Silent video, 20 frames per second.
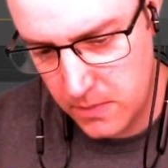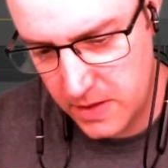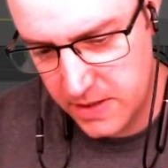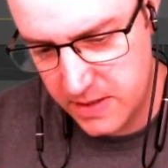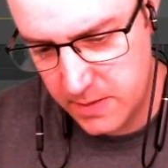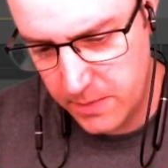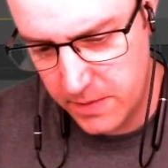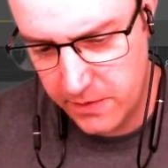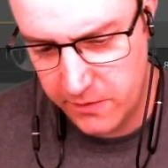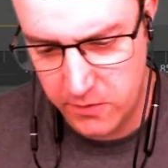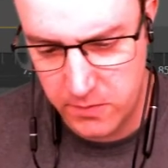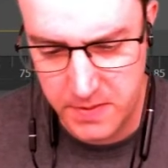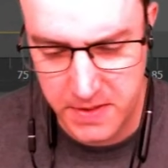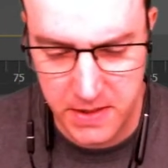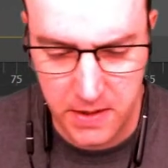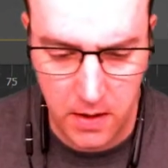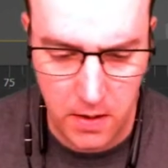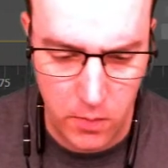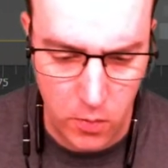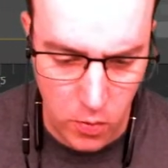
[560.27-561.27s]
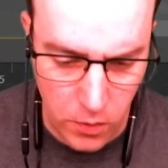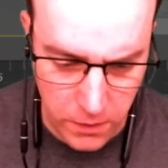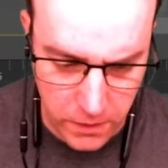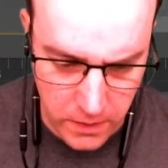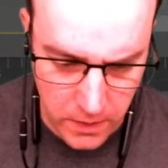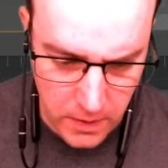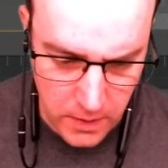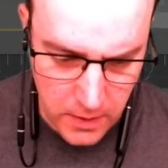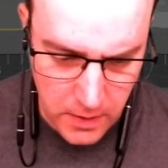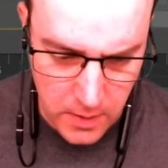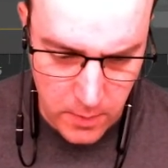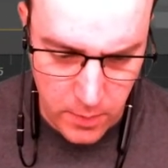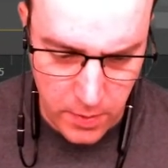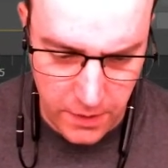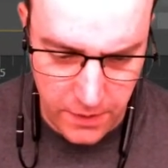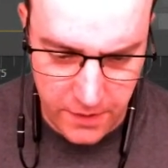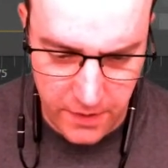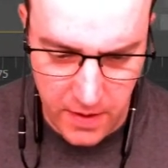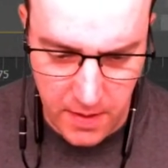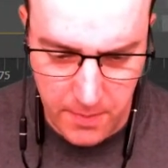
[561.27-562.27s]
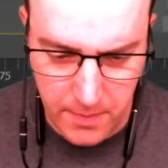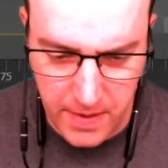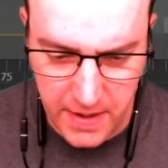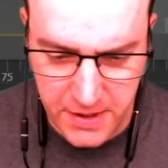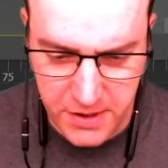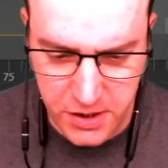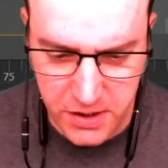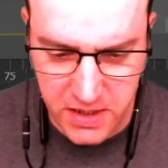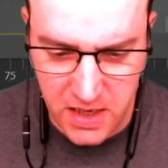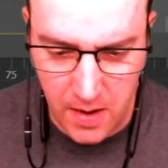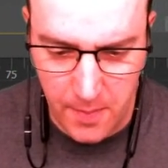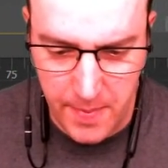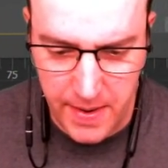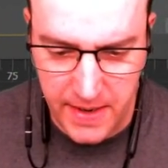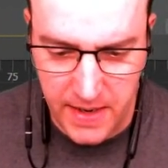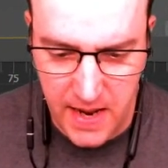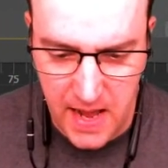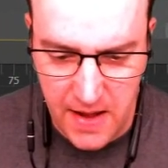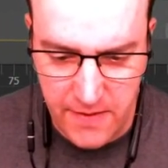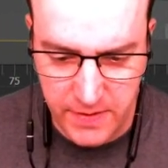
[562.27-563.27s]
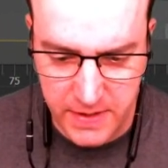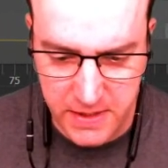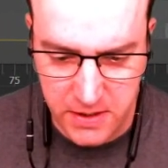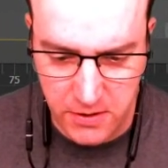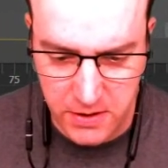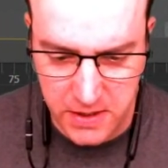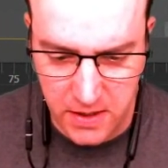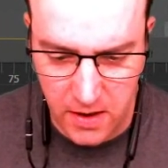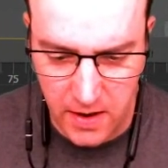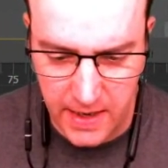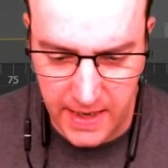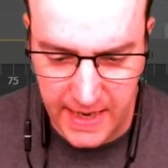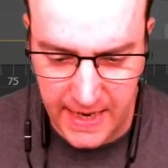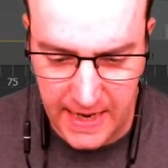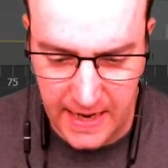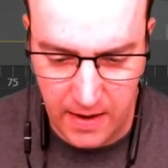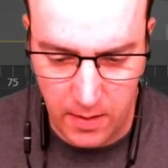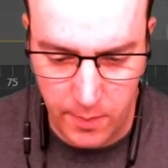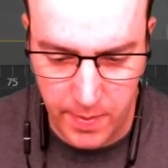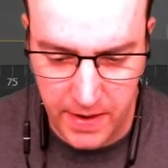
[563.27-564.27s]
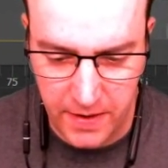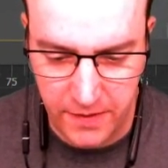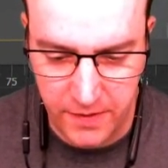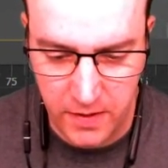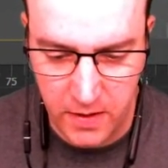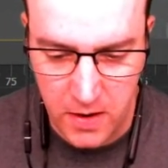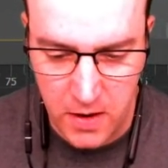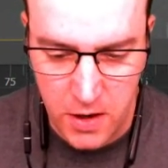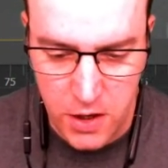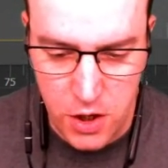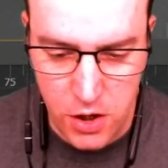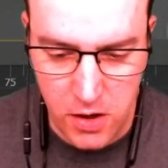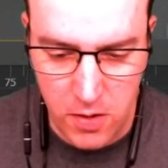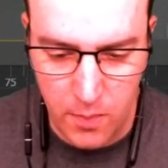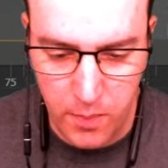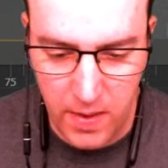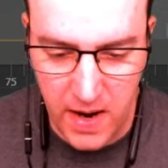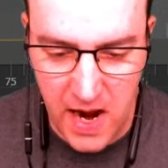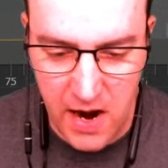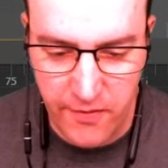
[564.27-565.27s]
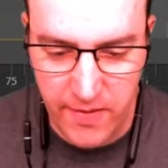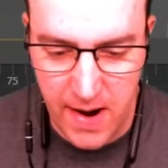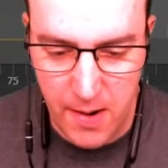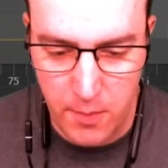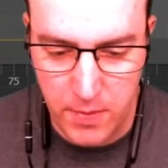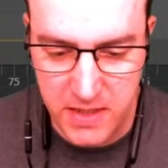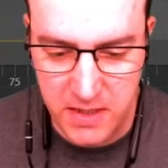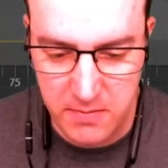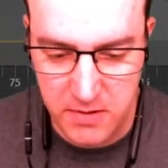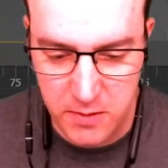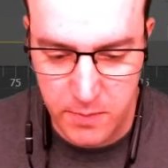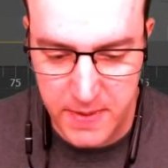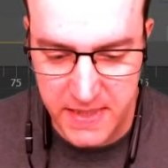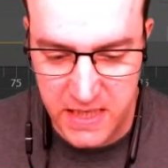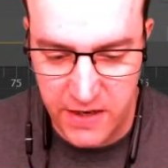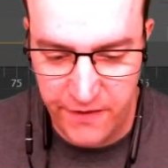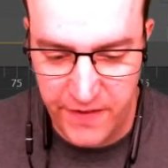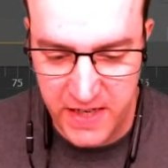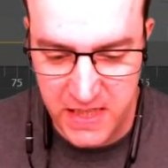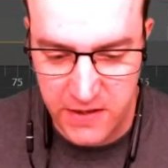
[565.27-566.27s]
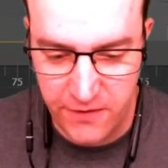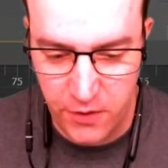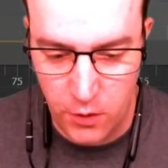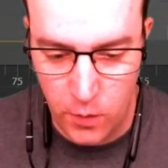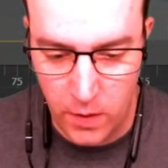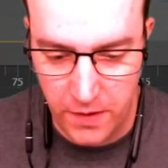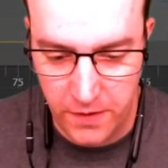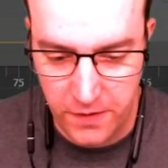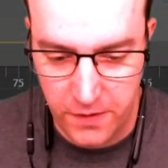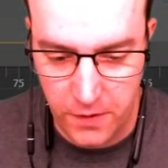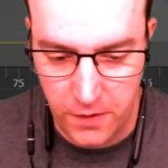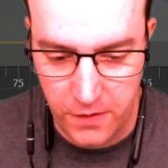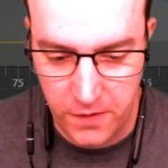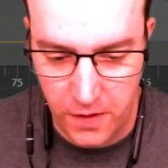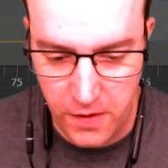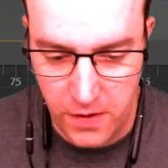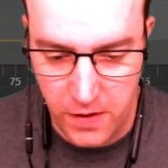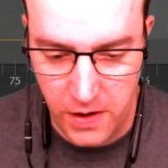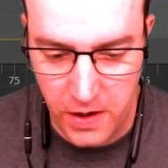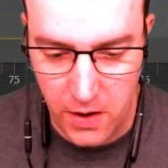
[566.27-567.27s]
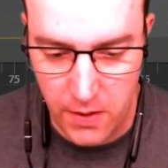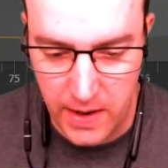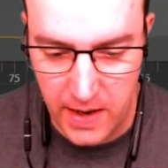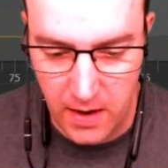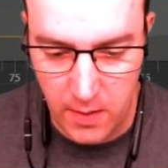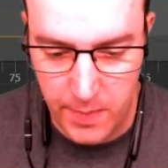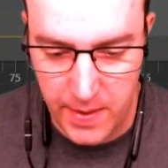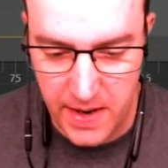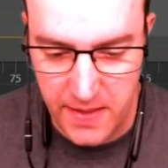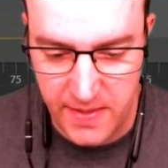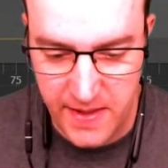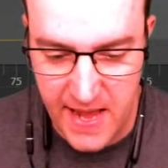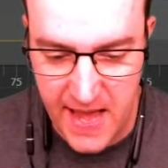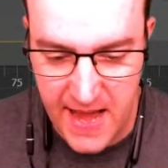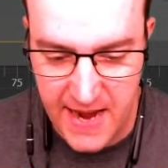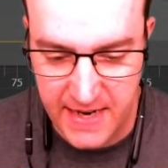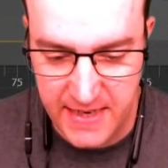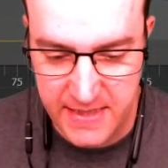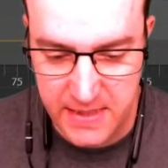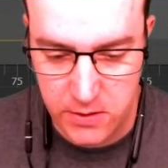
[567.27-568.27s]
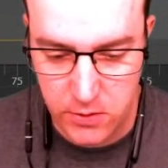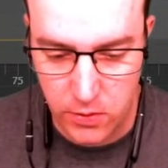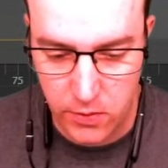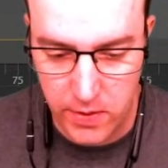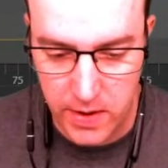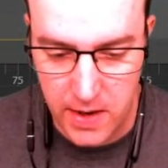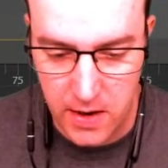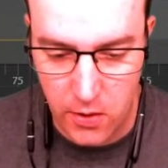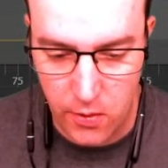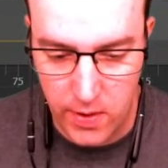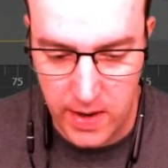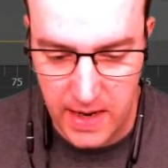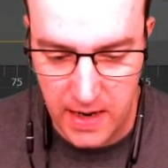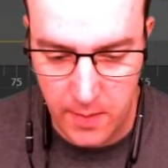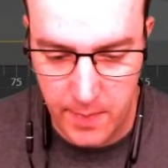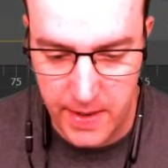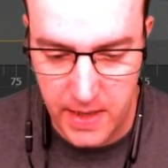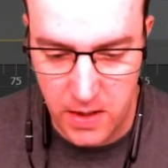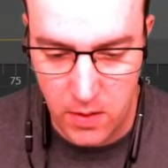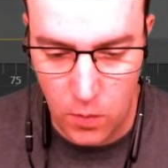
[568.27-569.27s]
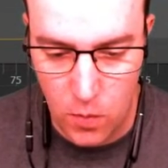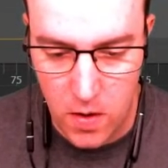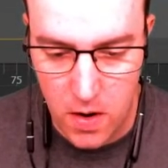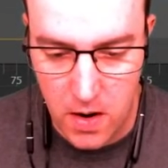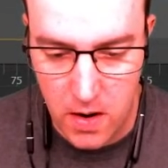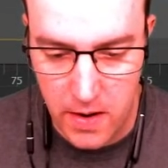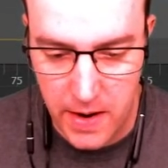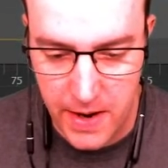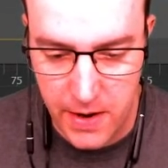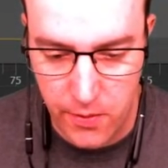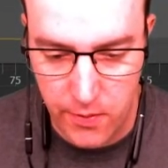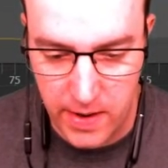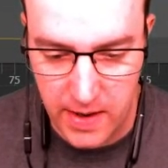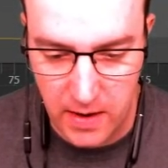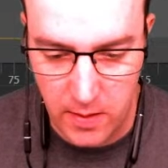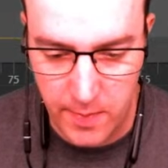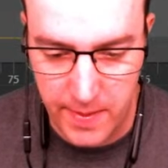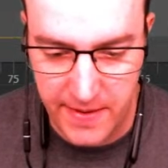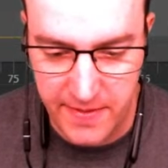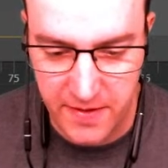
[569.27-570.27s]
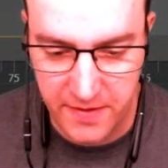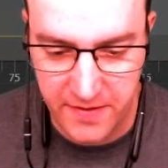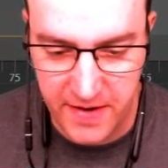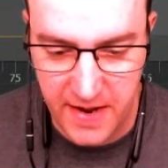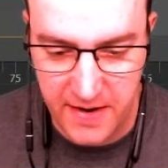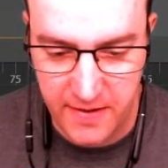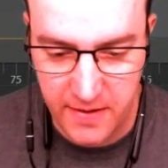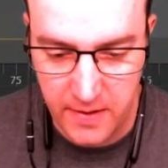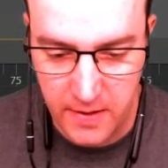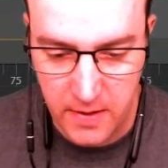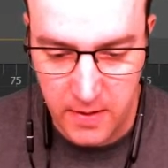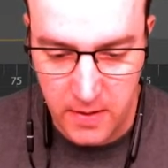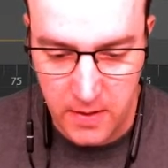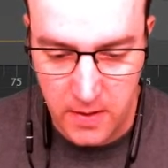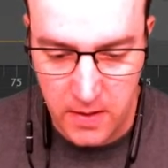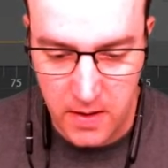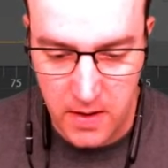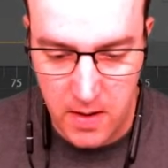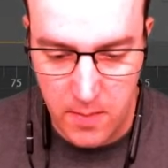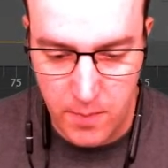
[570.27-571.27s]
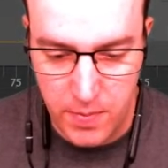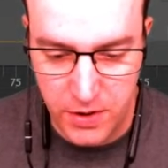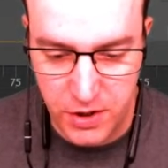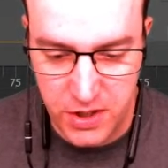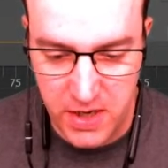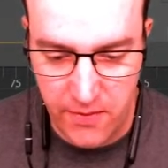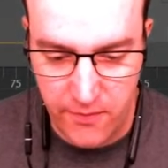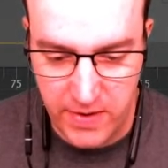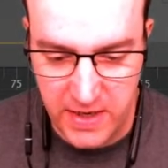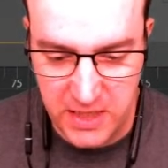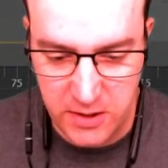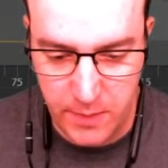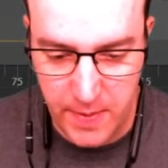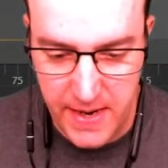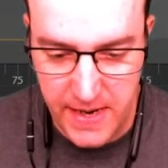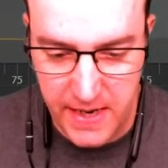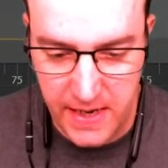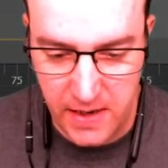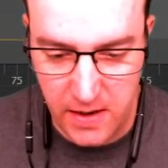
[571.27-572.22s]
like something from Star Wars. But let's just come in ever so slightly a little bit. You can play around with some specifics if you want to. So you could go a little bit in the X or a little bit in the Y or a little bit in the pumpkin shaped like so.